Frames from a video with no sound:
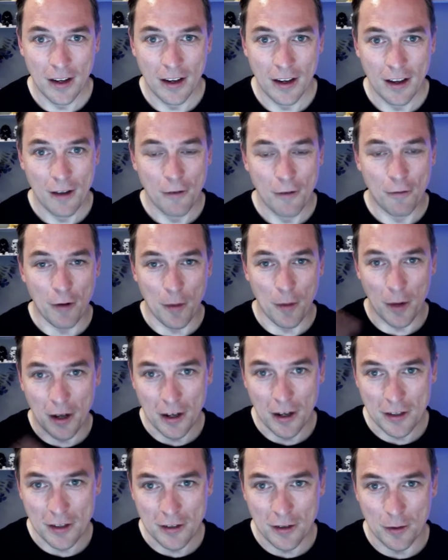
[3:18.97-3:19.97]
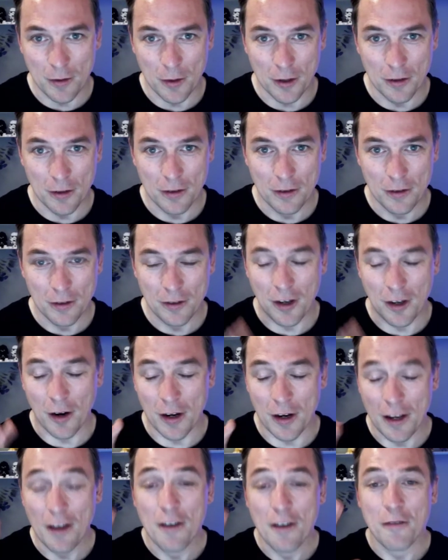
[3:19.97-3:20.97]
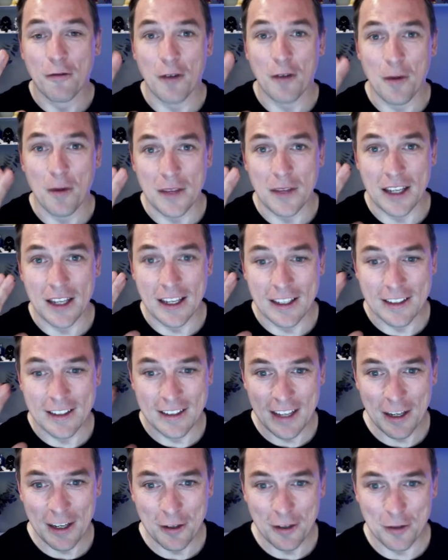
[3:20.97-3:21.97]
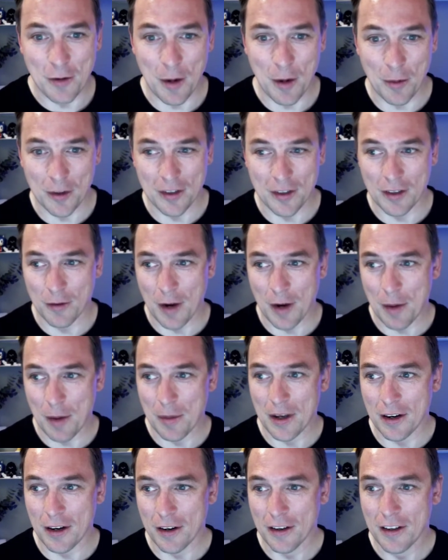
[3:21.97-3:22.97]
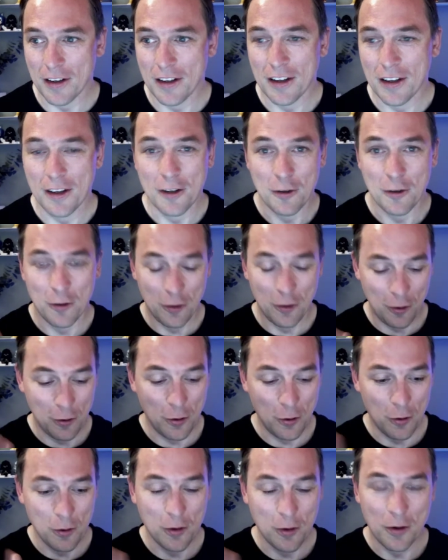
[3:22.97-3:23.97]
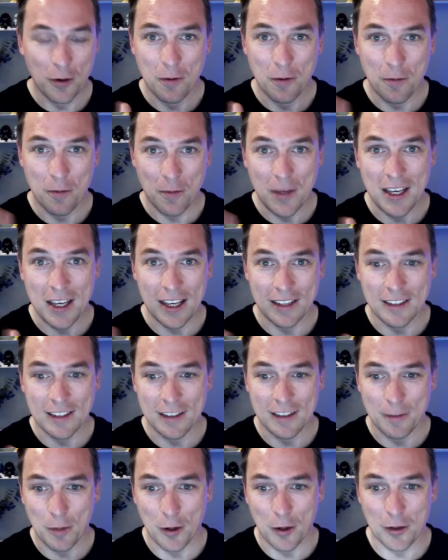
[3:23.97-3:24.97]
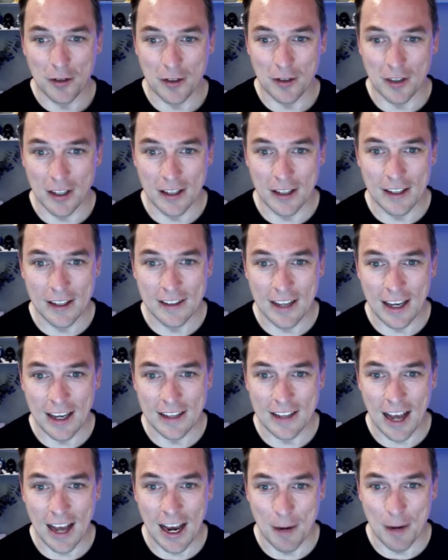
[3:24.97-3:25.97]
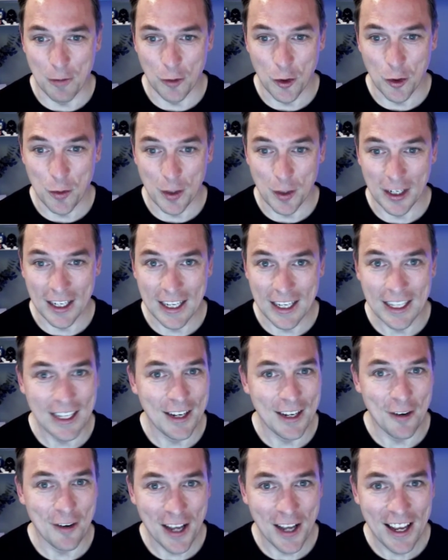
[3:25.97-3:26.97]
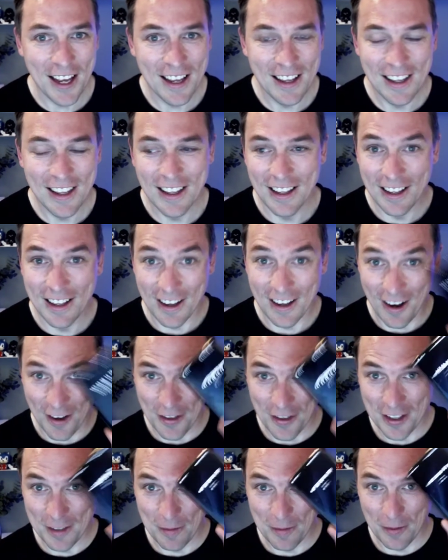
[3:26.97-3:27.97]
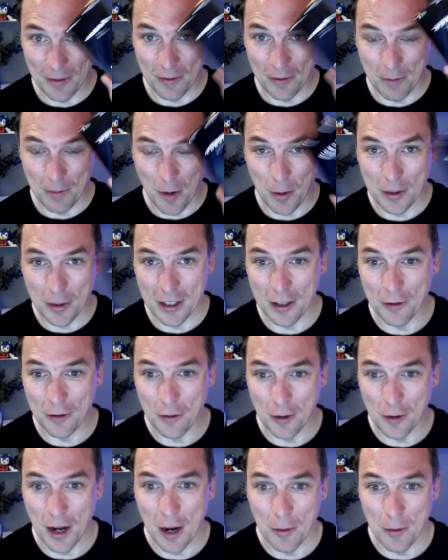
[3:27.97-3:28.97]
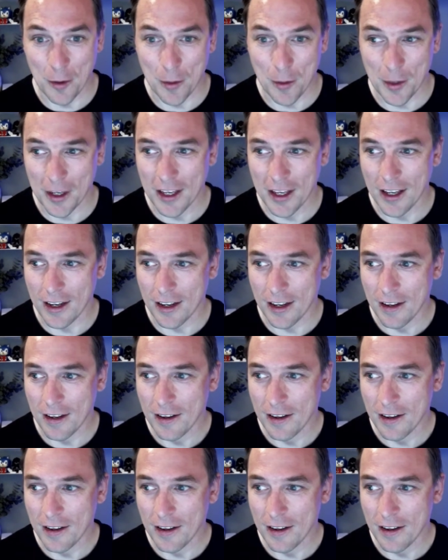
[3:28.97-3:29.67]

from a customer, from the sales rep here to me as this person. In this case, I am Ruben Kidd, okay? On this mobile telephone, I'm Ruben Kidd.